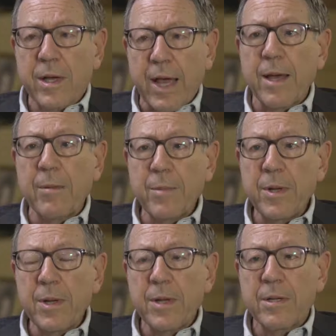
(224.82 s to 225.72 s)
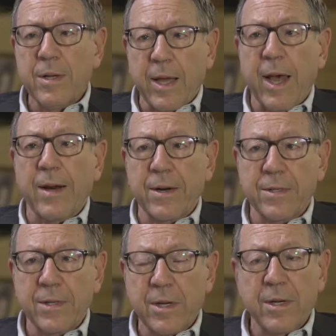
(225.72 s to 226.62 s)
came to
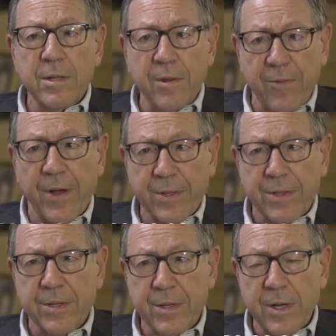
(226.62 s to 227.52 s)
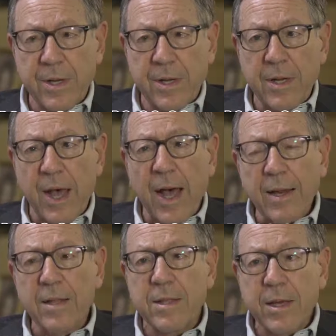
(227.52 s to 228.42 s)
Canada's defense.
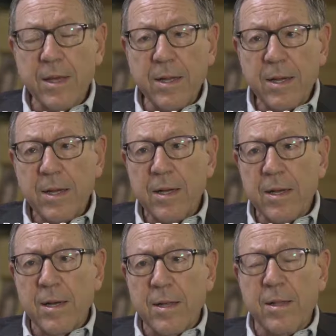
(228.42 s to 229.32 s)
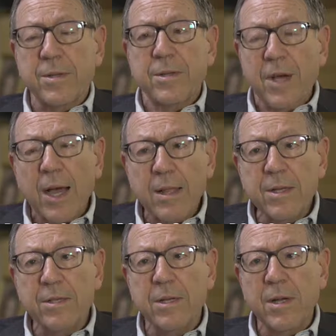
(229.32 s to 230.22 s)
And indeed, the
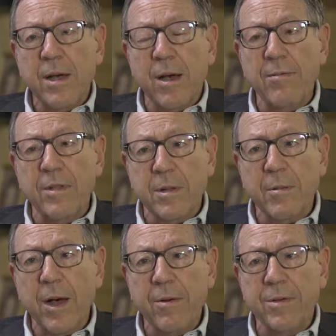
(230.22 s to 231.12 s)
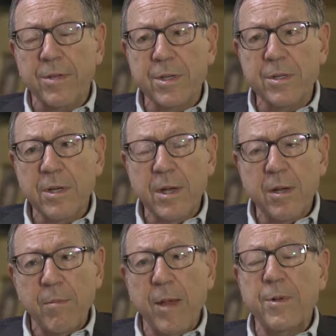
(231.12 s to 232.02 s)
silence of the democracies
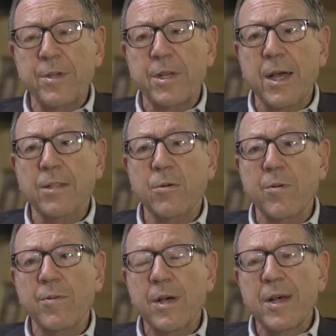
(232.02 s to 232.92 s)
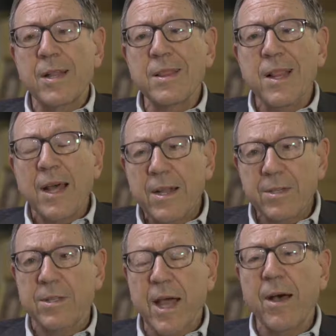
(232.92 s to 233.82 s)
may be said to have led
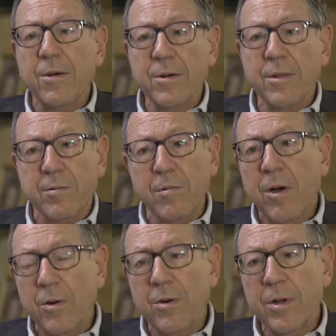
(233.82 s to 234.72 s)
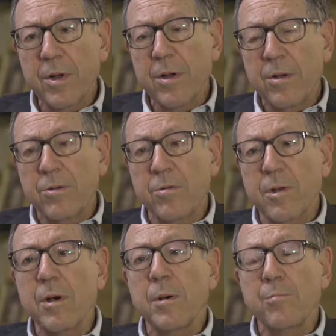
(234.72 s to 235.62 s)
us down the road to
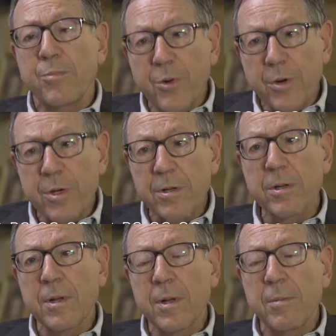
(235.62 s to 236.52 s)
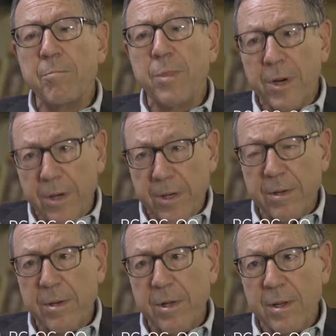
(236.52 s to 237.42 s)
the brutal
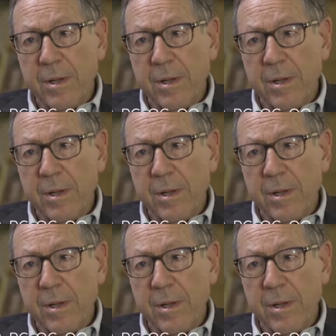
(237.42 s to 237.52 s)
murder